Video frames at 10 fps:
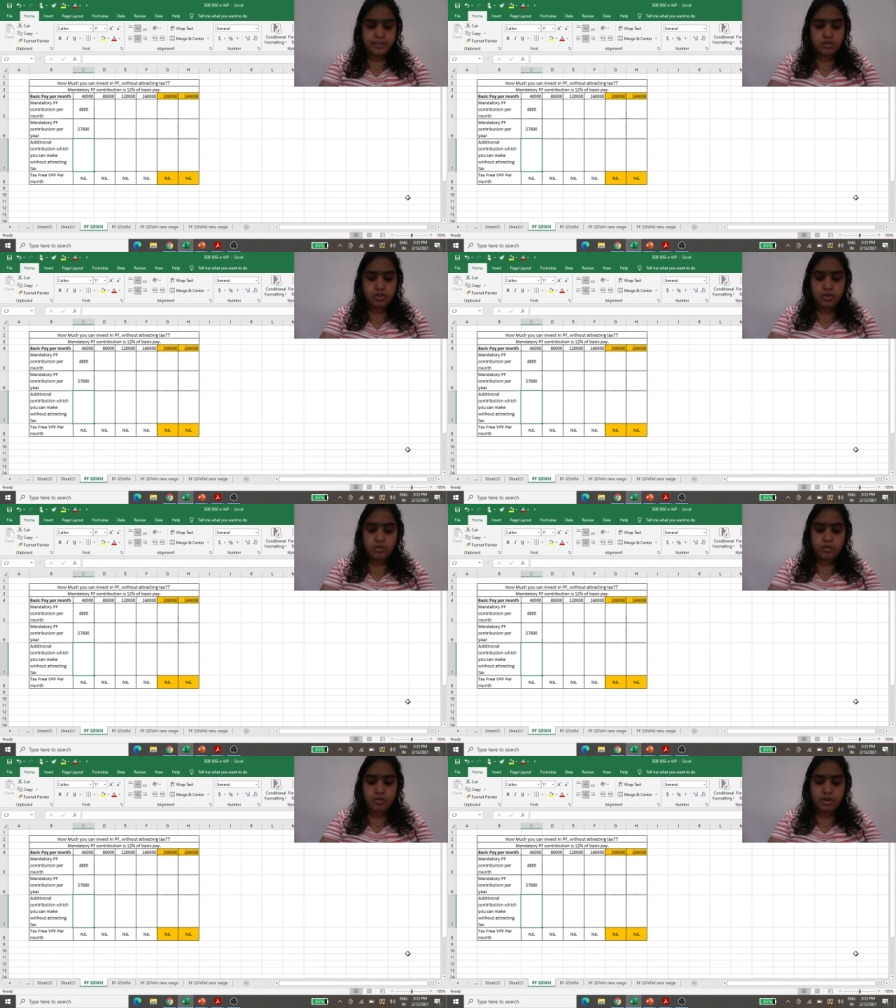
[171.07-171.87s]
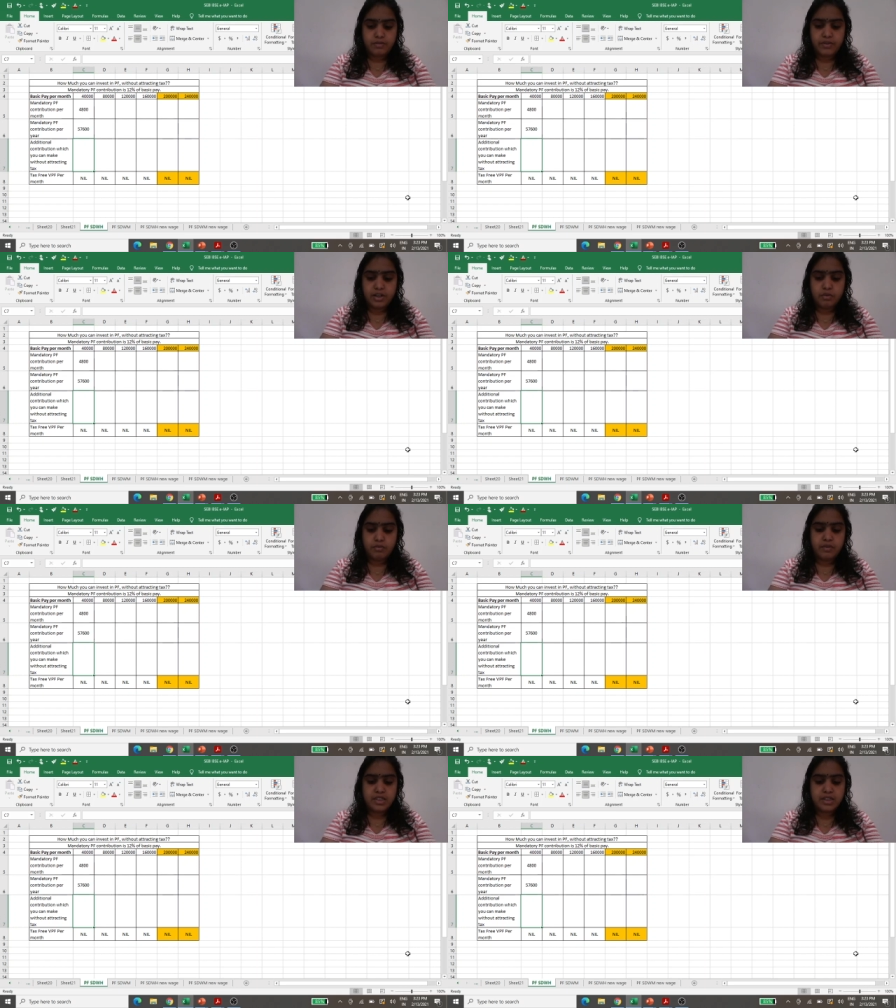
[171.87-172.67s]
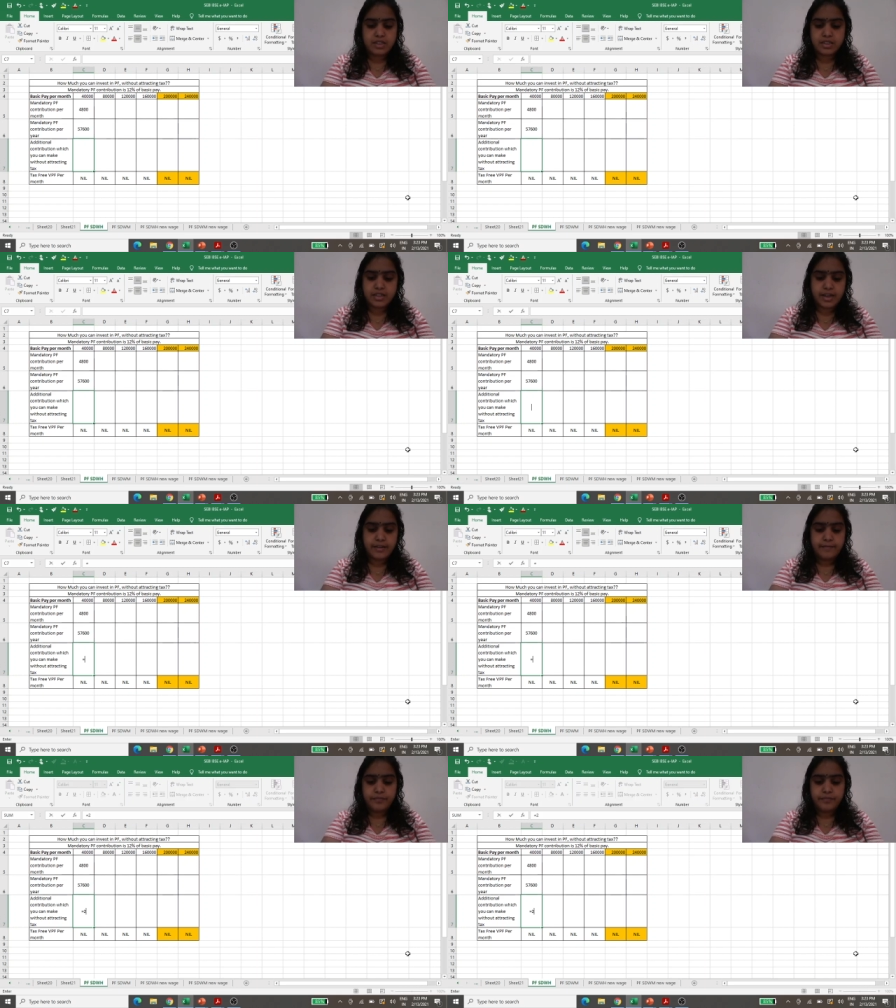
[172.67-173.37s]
So what we will do, we will just say